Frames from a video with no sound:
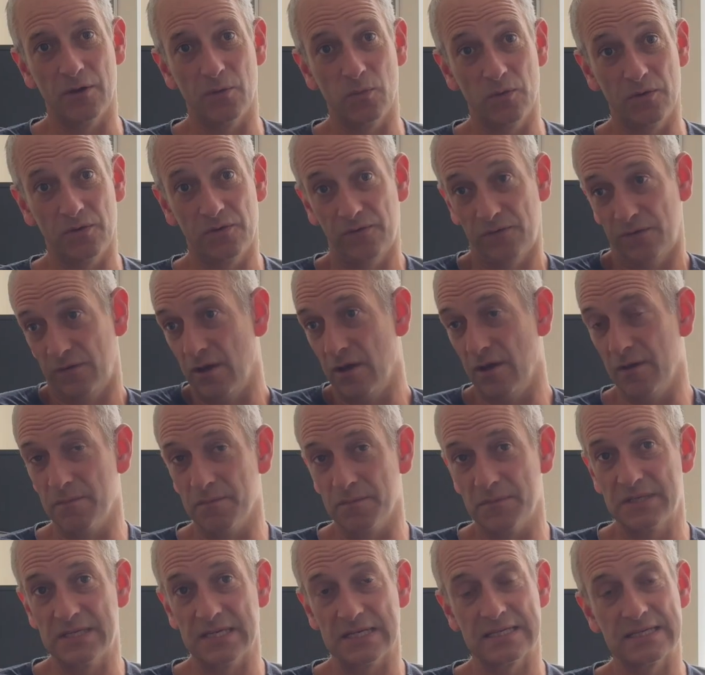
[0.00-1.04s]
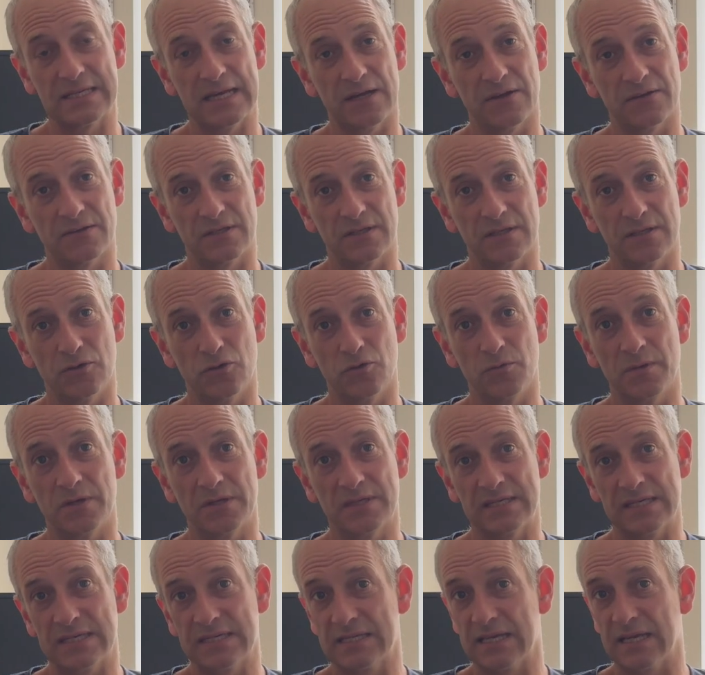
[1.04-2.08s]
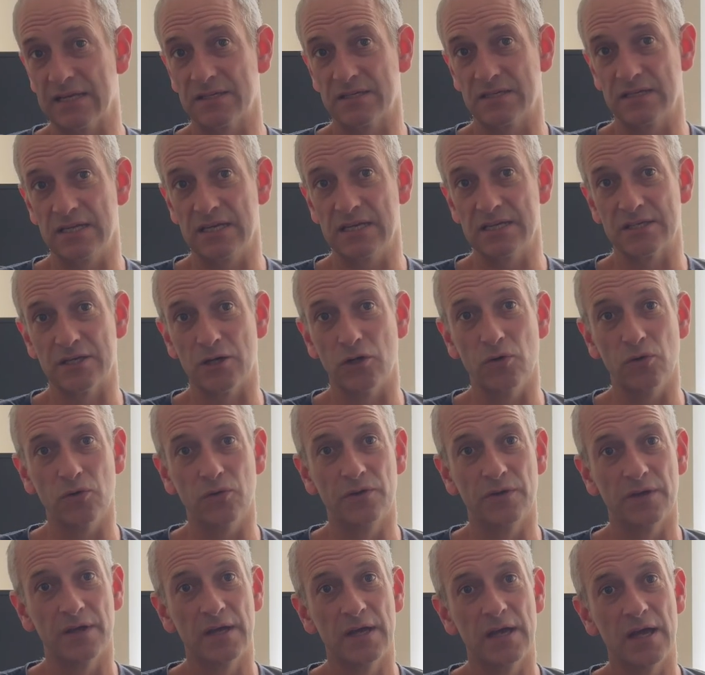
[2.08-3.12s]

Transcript: was almost 6,000 years old,